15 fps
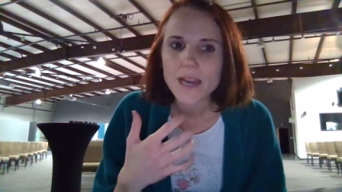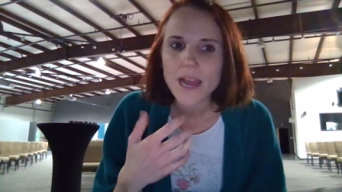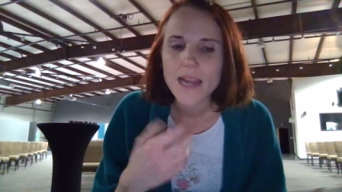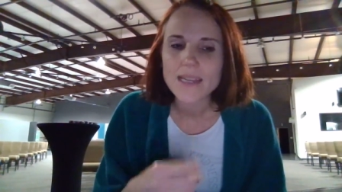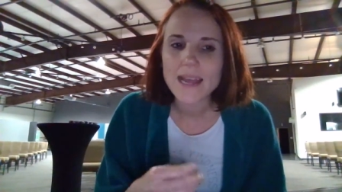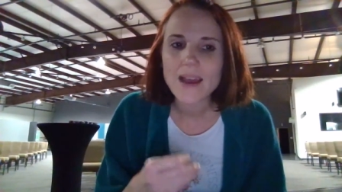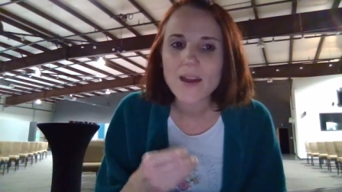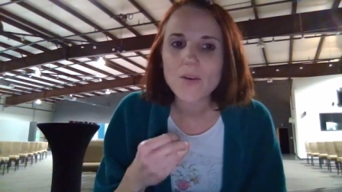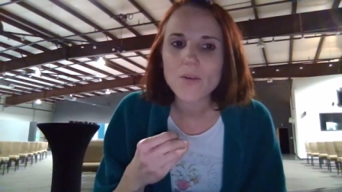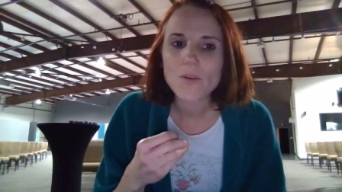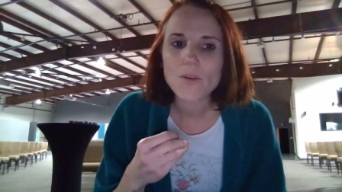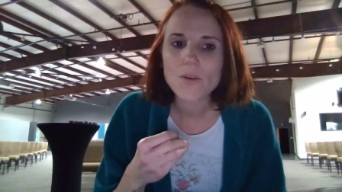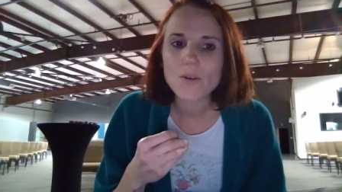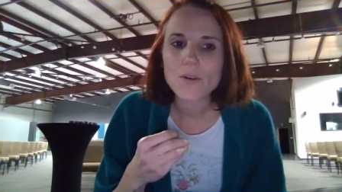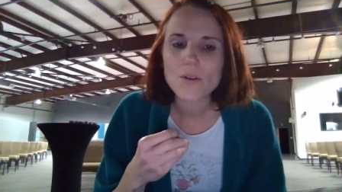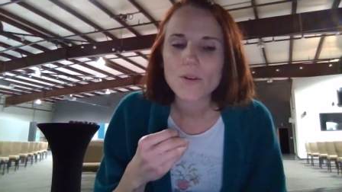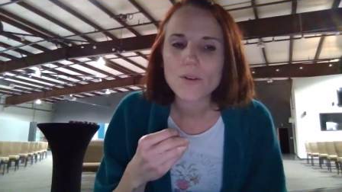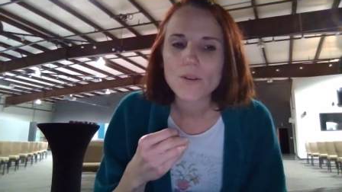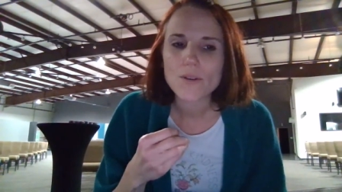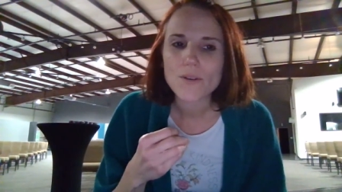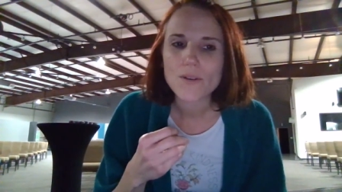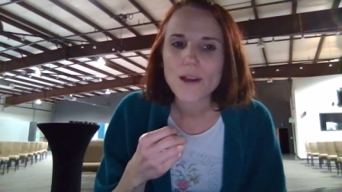I now
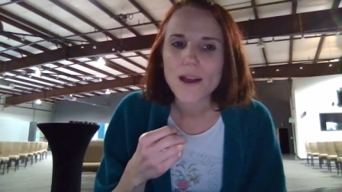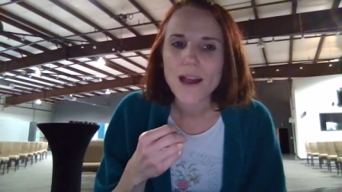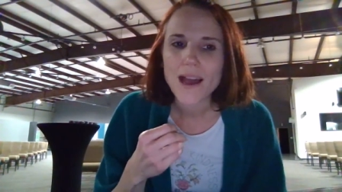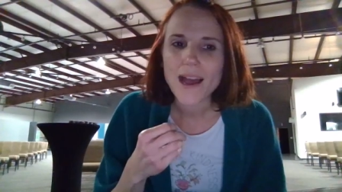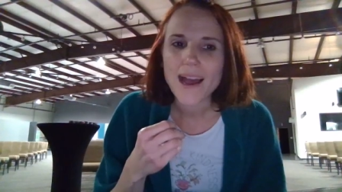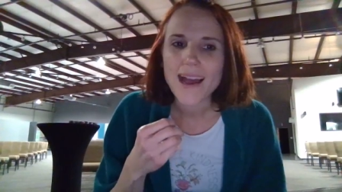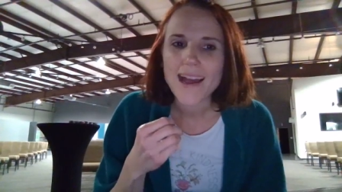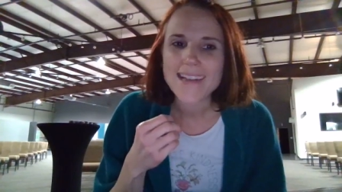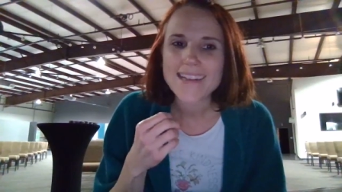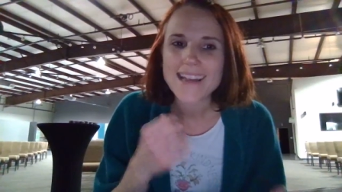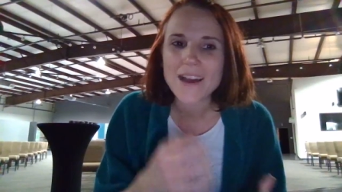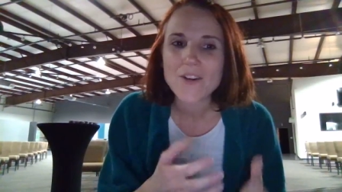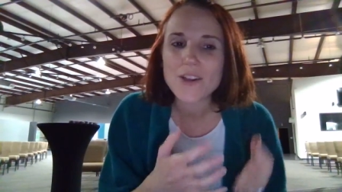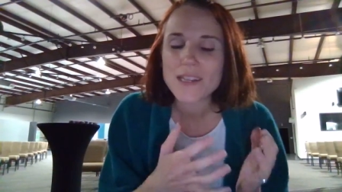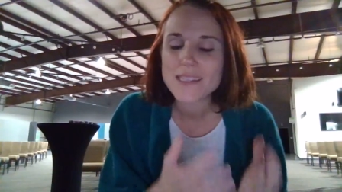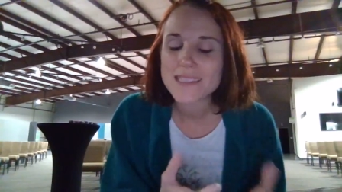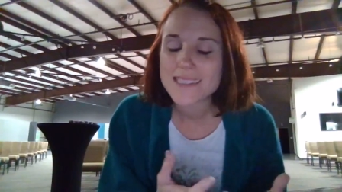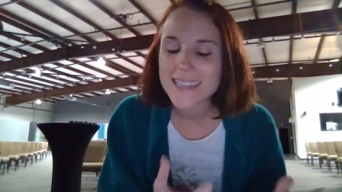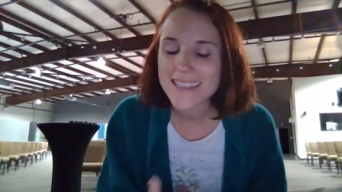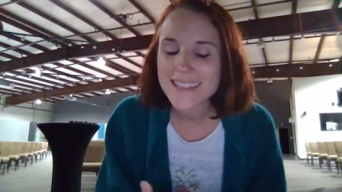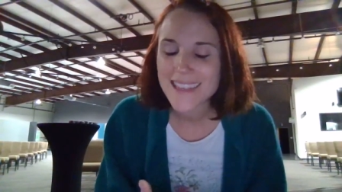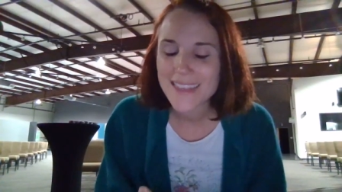I now can
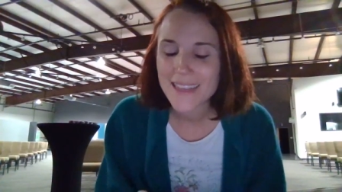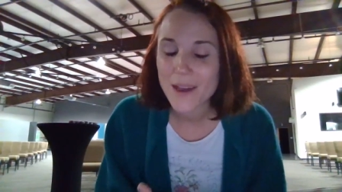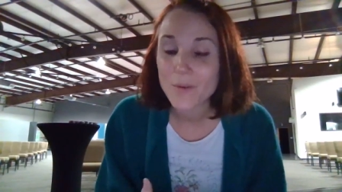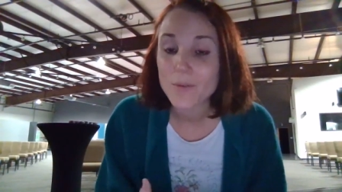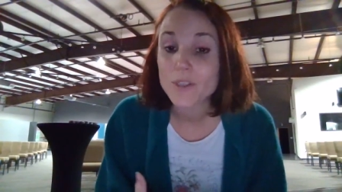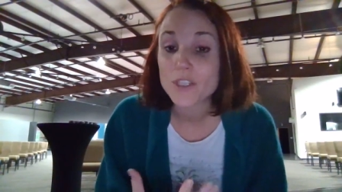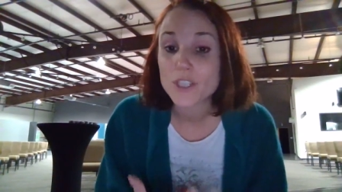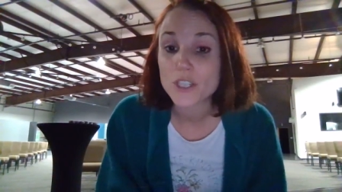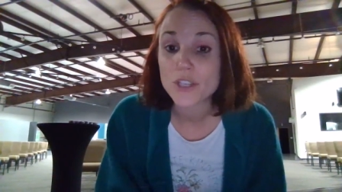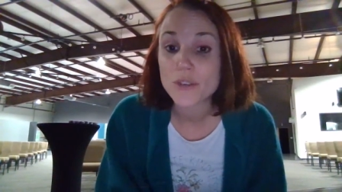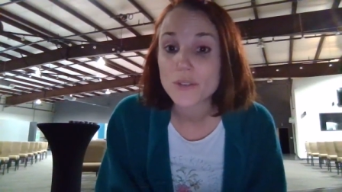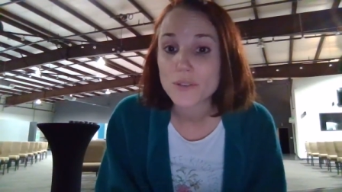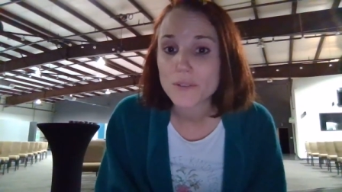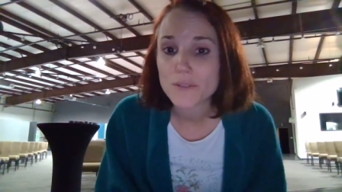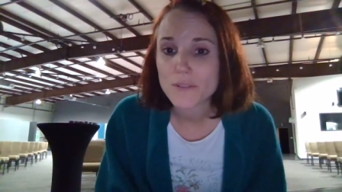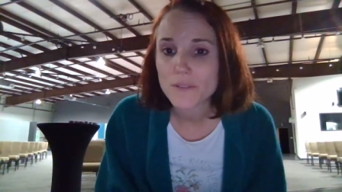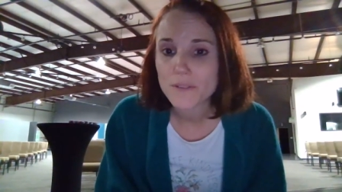see that that was you.